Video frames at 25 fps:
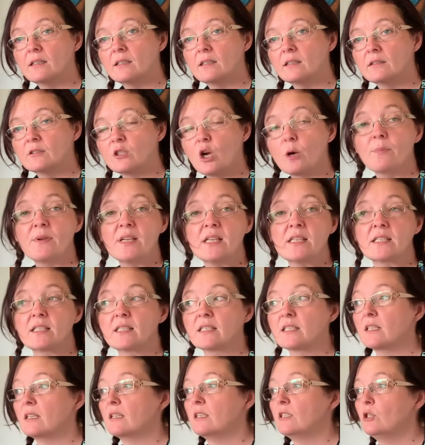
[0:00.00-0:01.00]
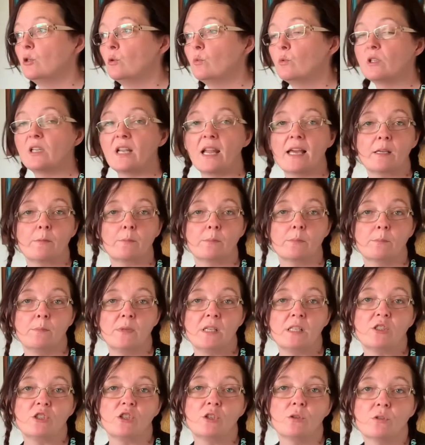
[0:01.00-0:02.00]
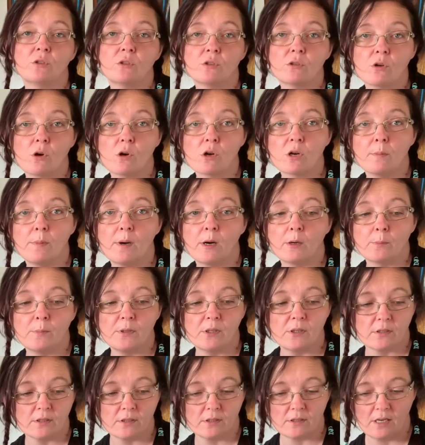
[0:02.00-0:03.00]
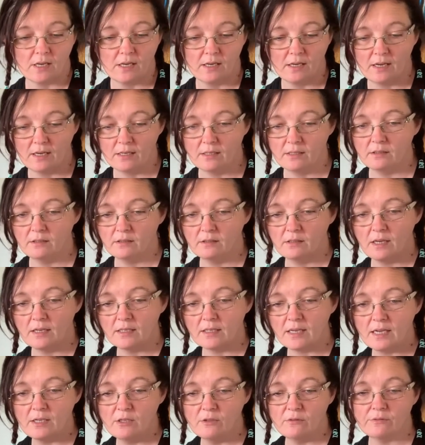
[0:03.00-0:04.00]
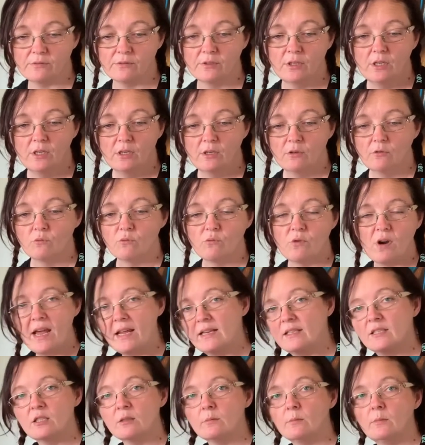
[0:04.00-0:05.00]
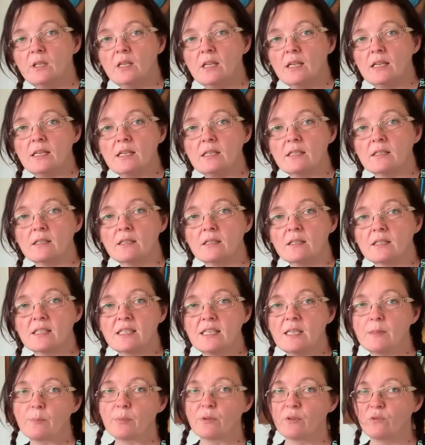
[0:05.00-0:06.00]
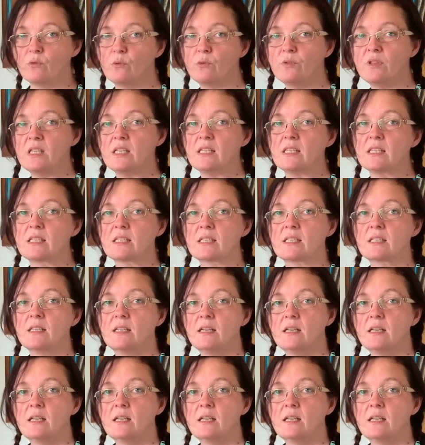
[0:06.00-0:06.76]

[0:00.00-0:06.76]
topics you would like me to talk about, because I kind of randomly seep through these.